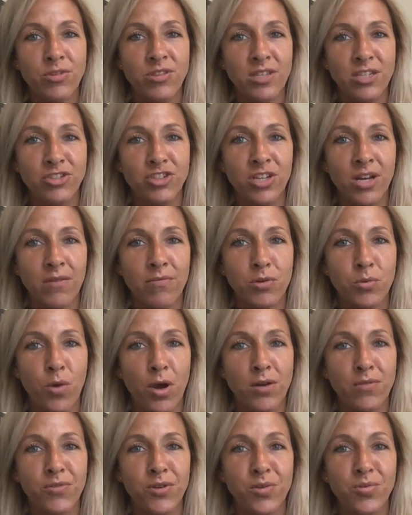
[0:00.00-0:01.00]
with each and every
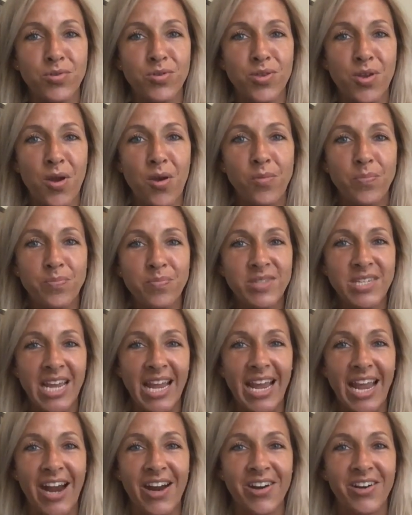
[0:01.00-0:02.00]
one of you. So
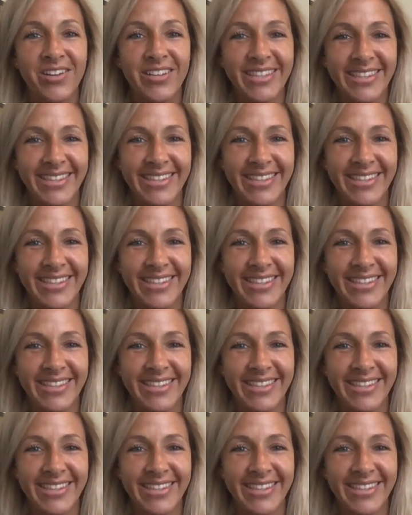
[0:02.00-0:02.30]
take care.